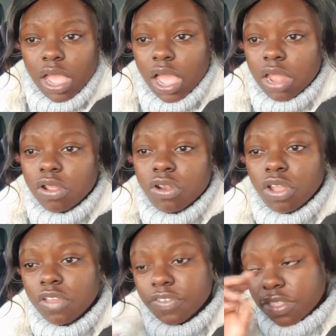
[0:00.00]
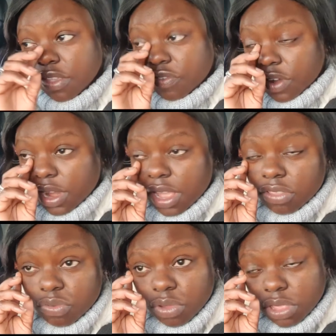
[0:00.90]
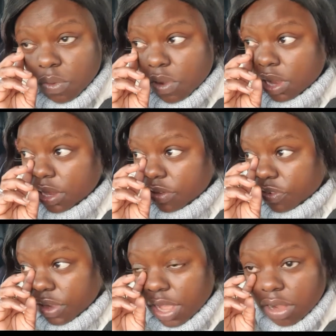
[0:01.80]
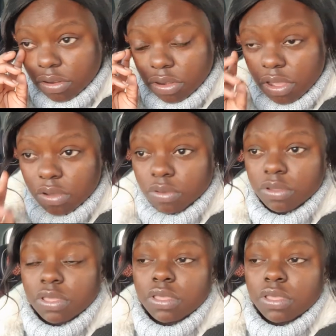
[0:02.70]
I don't know if it's different nurseries, they work different, I don't know.